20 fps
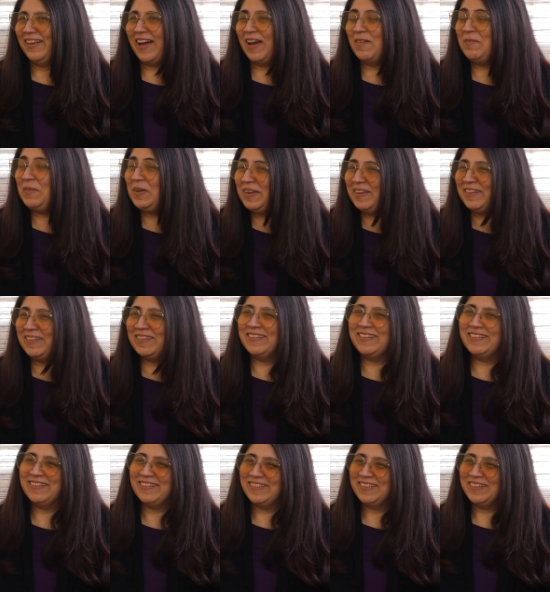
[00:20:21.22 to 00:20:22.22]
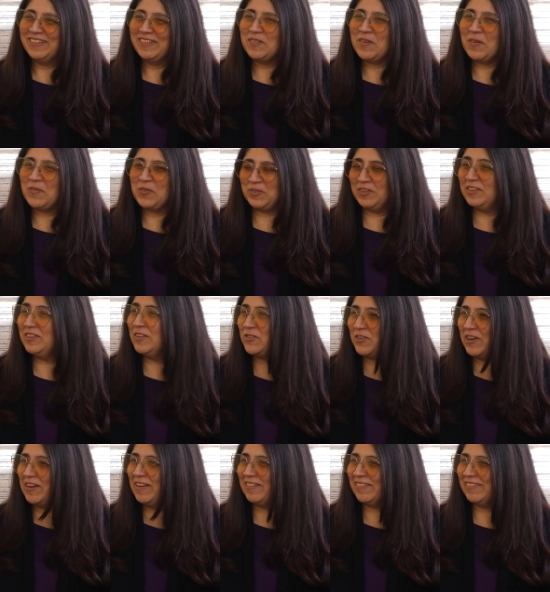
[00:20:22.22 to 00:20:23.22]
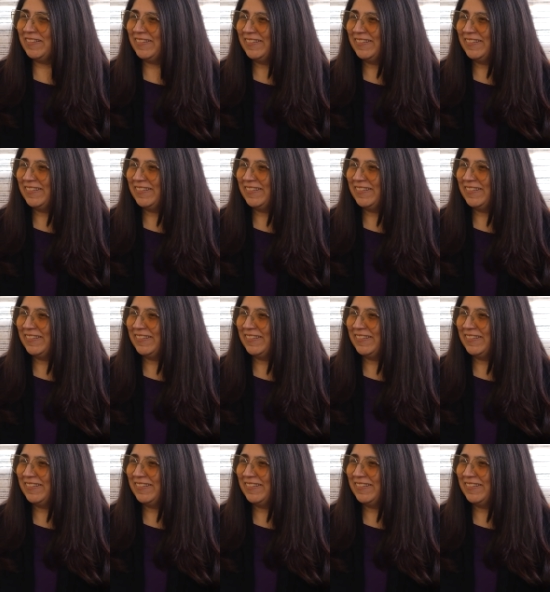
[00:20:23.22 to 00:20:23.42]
I mean, have you seen the trailer?